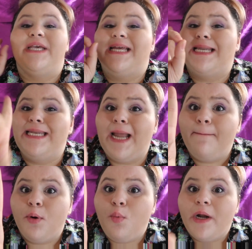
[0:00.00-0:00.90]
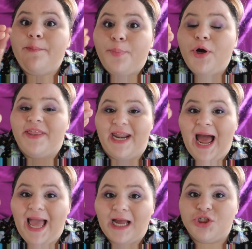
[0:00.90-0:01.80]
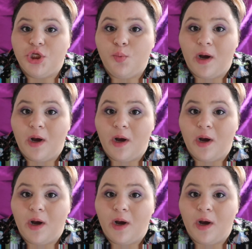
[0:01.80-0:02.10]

The number 1 book that I actually